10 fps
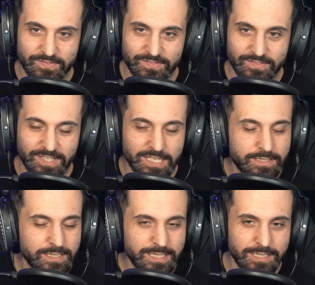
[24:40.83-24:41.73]

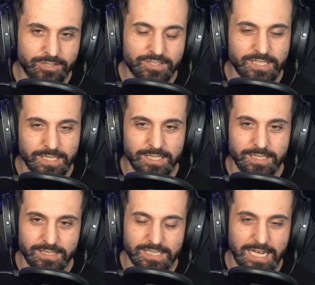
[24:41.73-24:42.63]
That's an
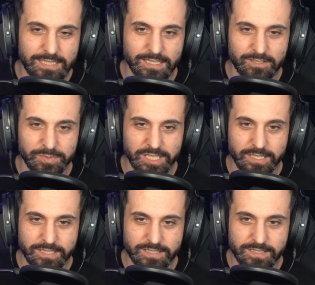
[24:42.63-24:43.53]
interesting tactic, to be
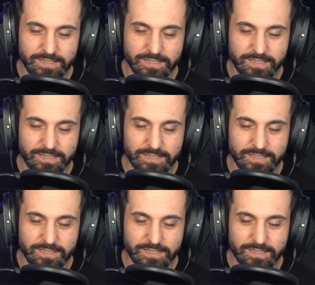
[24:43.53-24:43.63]
honest.